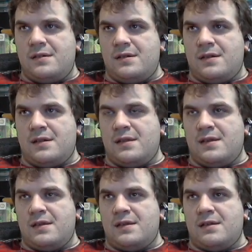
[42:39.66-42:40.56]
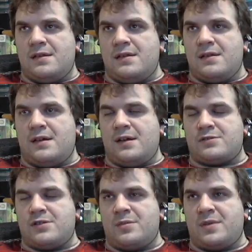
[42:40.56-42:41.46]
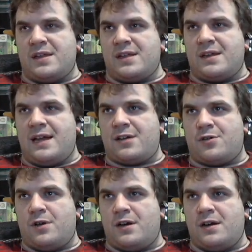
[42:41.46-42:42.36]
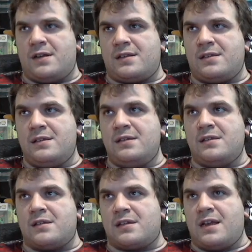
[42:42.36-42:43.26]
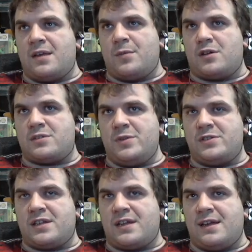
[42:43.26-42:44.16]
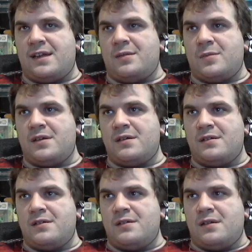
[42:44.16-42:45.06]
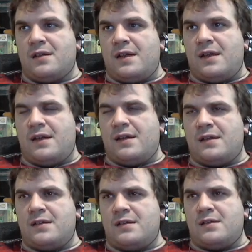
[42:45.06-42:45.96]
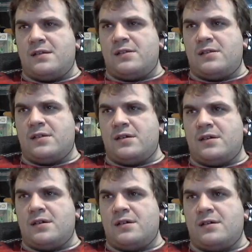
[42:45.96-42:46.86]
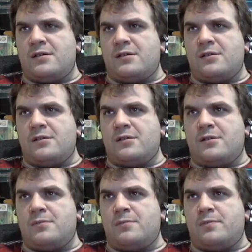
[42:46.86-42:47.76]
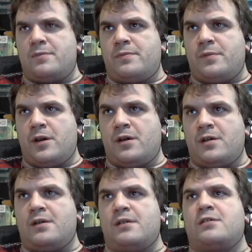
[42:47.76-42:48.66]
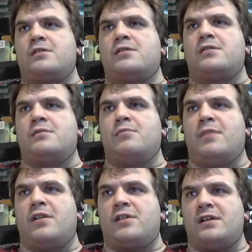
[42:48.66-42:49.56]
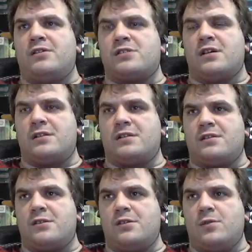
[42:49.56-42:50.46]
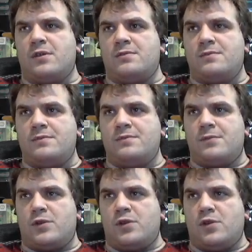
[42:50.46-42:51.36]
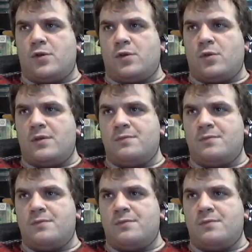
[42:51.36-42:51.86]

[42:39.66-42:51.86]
And then I also end up getting Kakarot, the Kingdom Hearts music game, and uh, uh, Metal Gear Solid, the new one, or newer one.